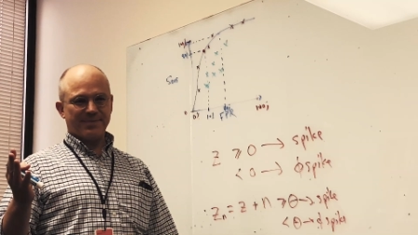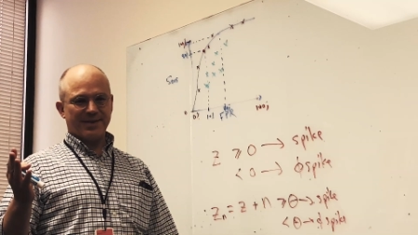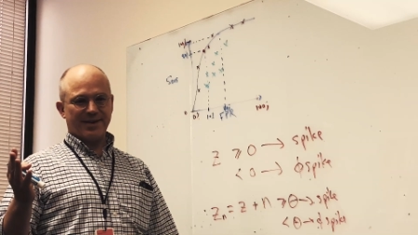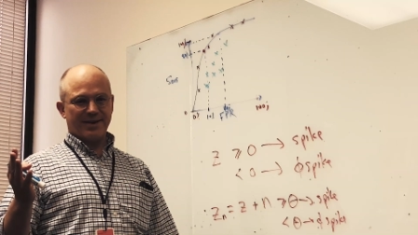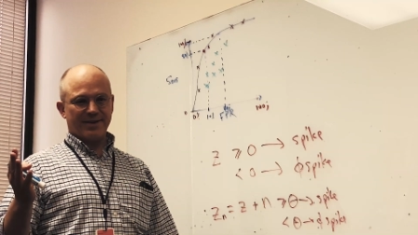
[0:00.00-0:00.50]

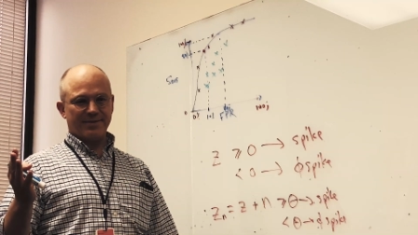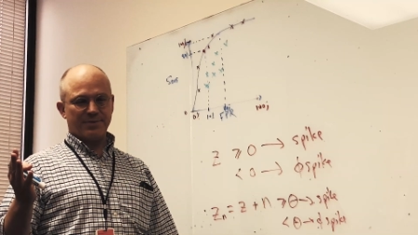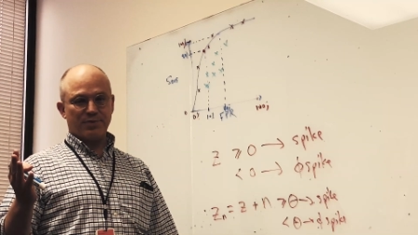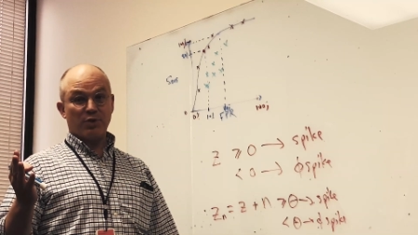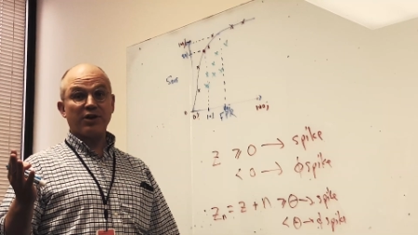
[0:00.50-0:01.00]
uh,
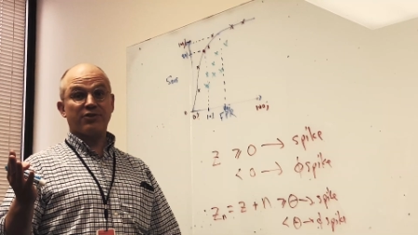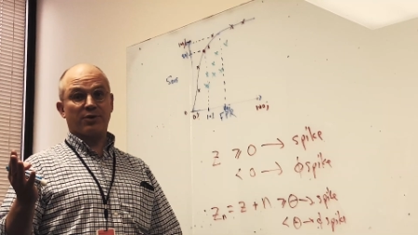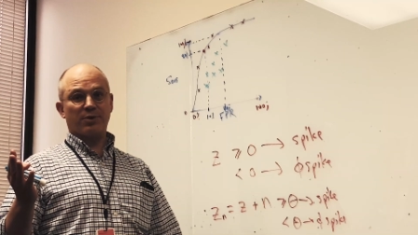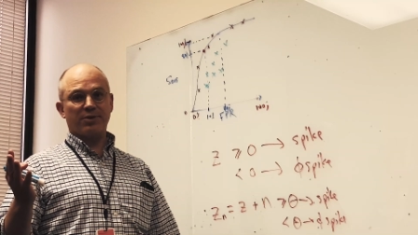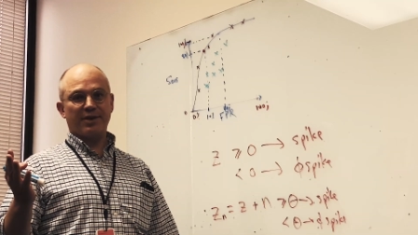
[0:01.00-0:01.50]

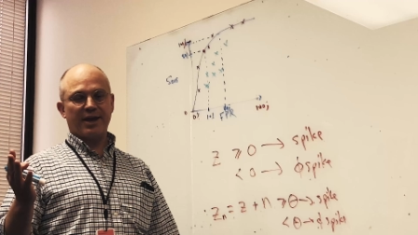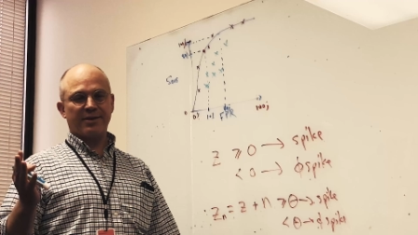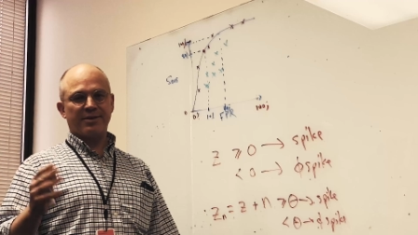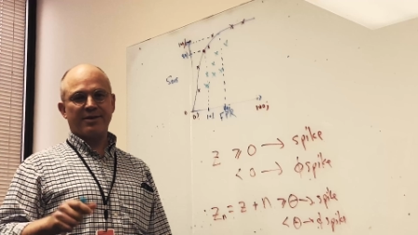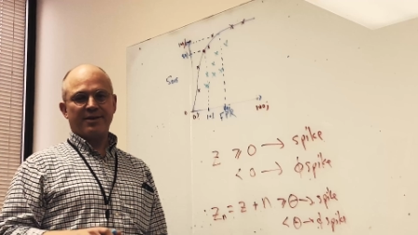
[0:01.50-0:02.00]
threshold
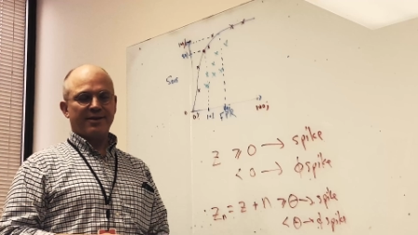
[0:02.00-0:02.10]
and.